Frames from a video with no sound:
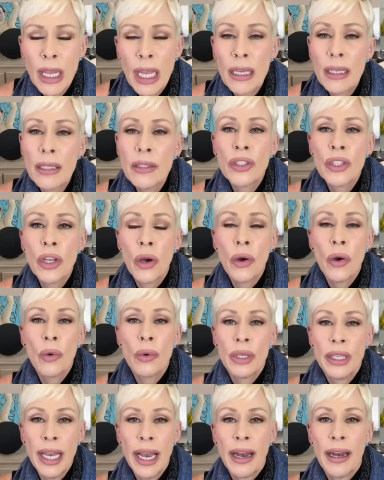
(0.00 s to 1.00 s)
So
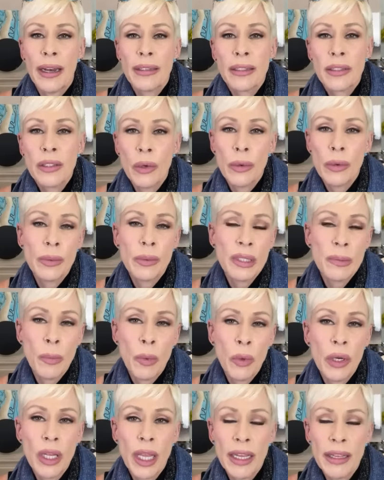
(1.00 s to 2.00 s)
it was
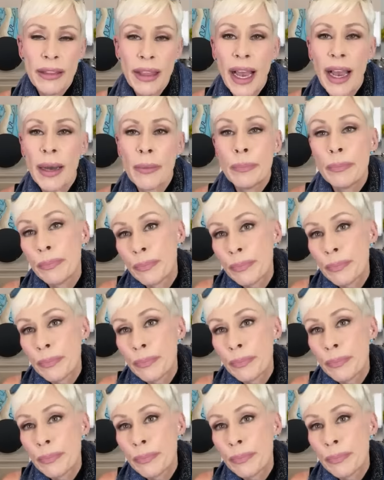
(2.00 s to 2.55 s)
more like that.